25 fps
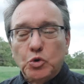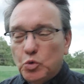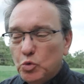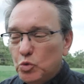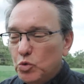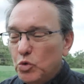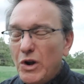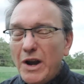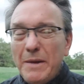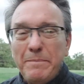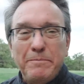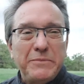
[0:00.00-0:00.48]

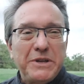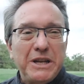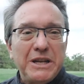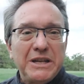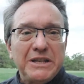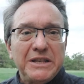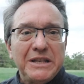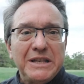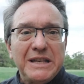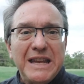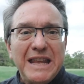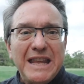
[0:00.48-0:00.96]
ripped
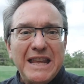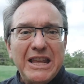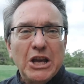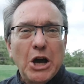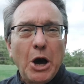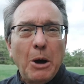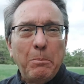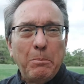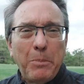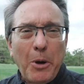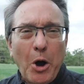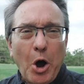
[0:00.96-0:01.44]
his knee
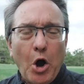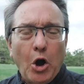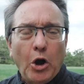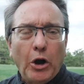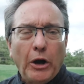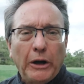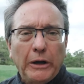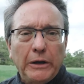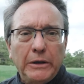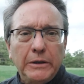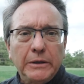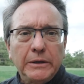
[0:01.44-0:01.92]

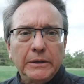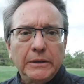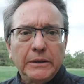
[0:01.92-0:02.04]
apart.